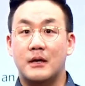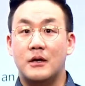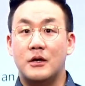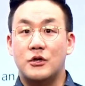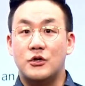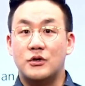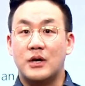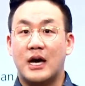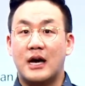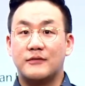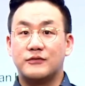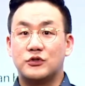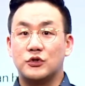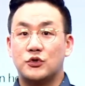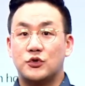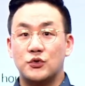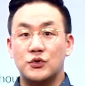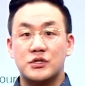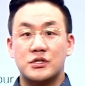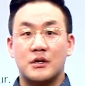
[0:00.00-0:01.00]
You have to
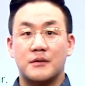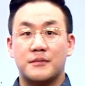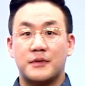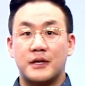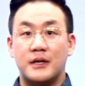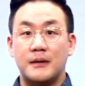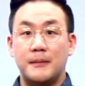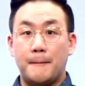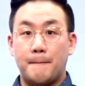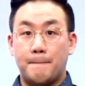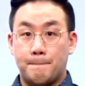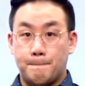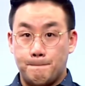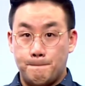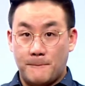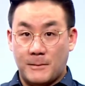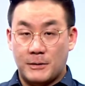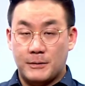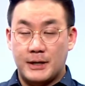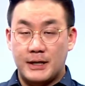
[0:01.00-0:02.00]
do something,
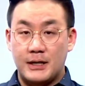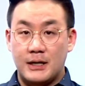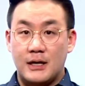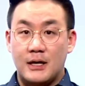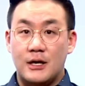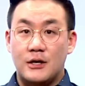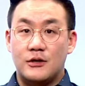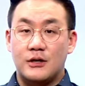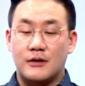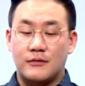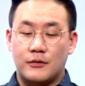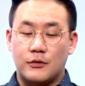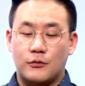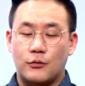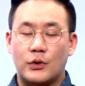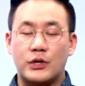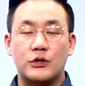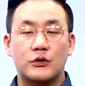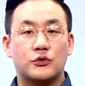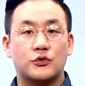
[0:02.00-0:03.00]
right?
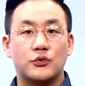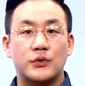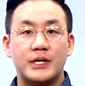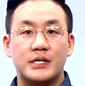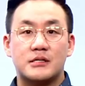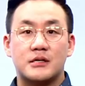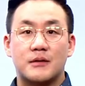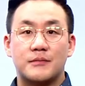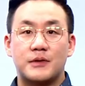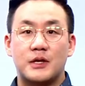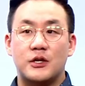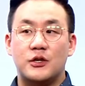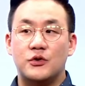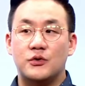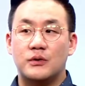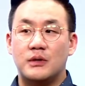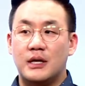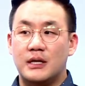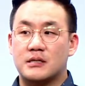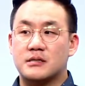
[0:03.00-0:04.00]
When you're doing something, you
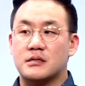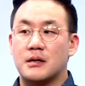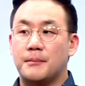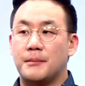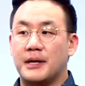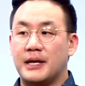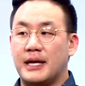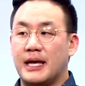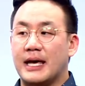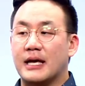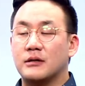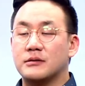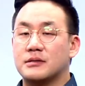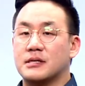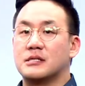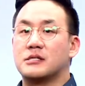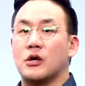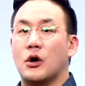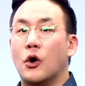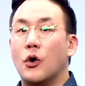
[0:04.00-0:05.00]
need somebody
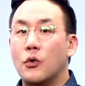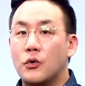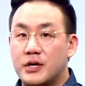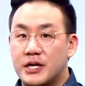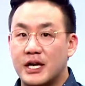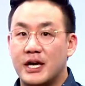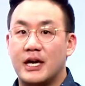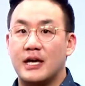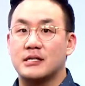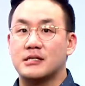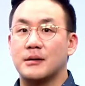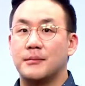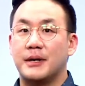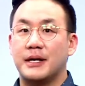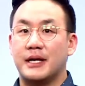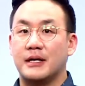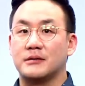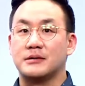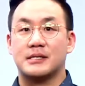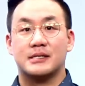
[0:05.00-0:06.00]
else's okay,
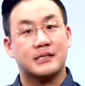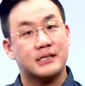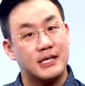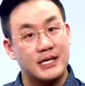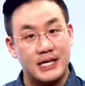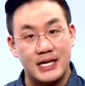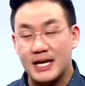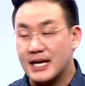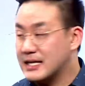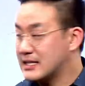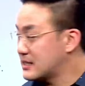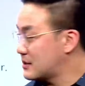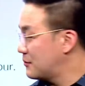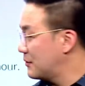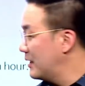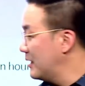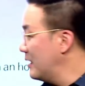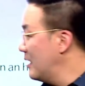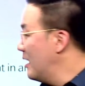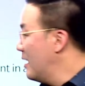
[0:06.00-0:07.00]
somebody else's yes, right?